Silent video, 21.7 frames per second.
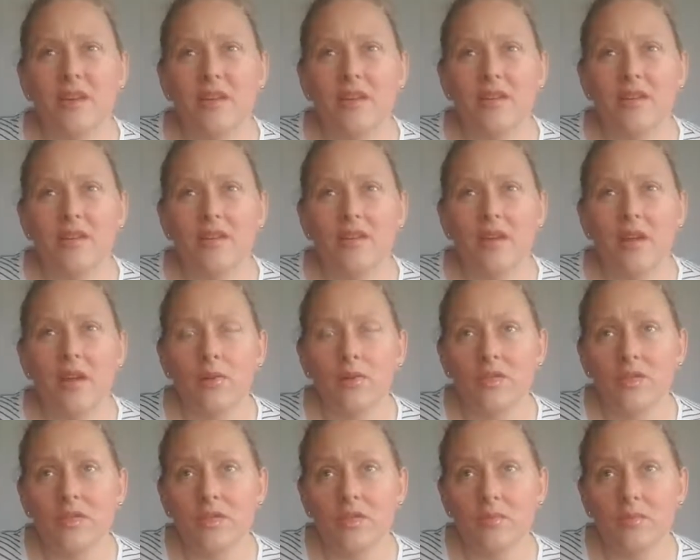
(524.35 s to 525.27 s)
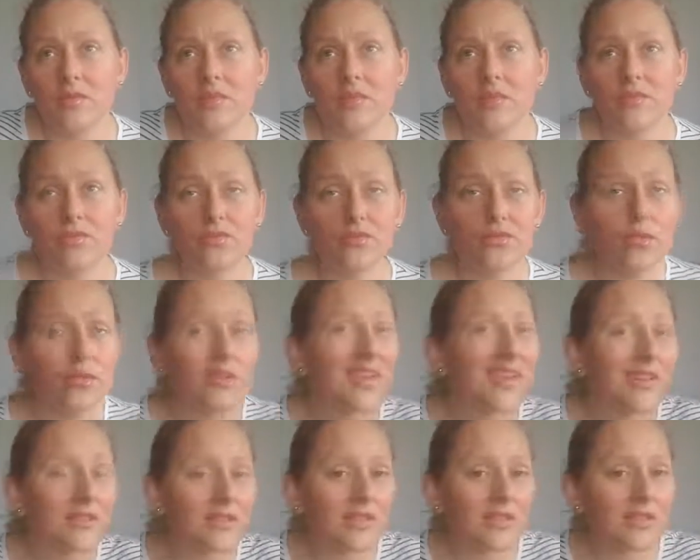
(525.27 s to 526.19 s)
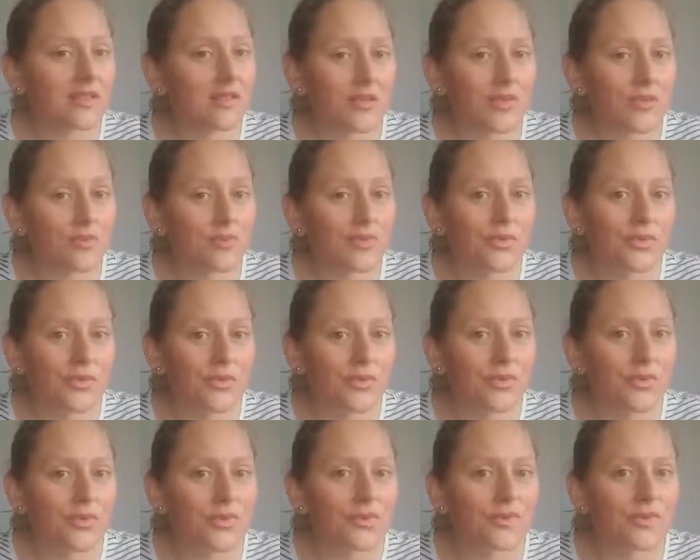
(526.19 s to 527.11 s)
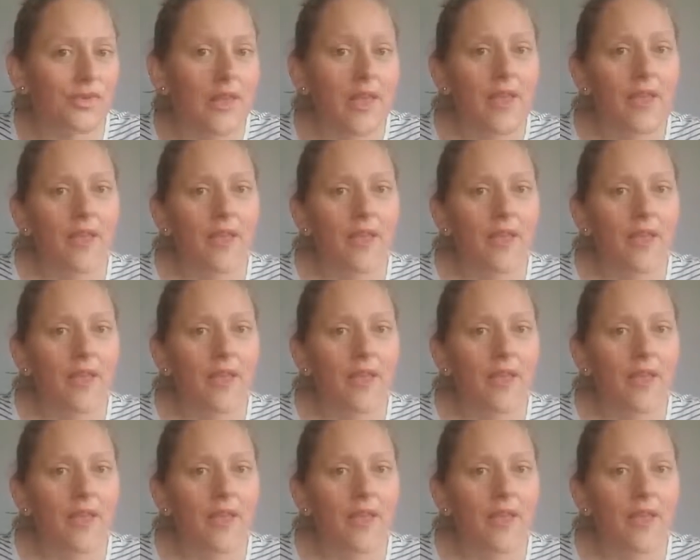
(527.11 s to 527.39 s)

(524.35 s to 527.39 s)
I was asking myself, what else can I improve?